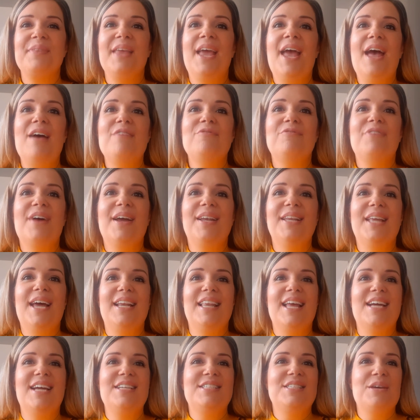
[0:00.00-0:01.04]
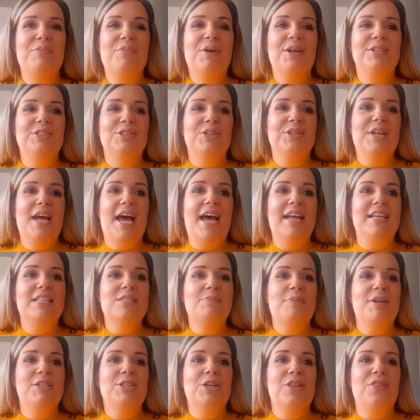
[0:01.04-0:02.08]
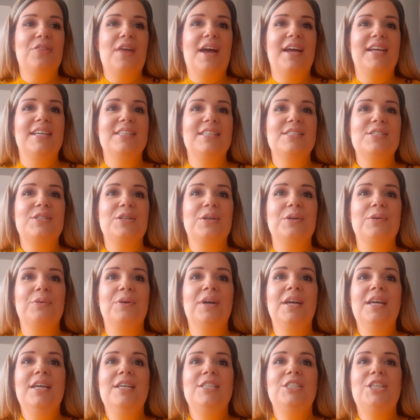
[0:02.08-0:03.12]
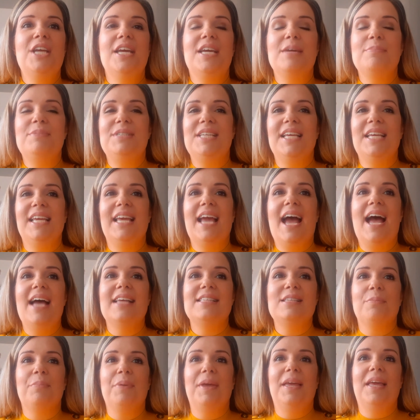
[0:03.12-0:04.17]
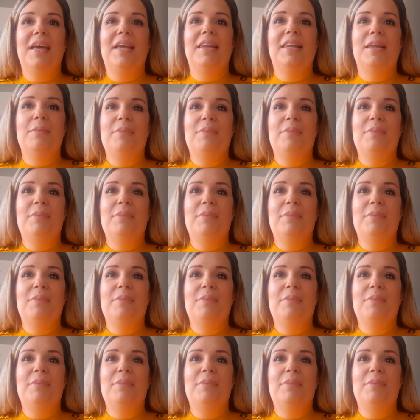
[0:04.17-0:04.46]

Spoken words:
And finally, I'd like to say well done and a special thanks to Jacob T, Isaac B, and Libby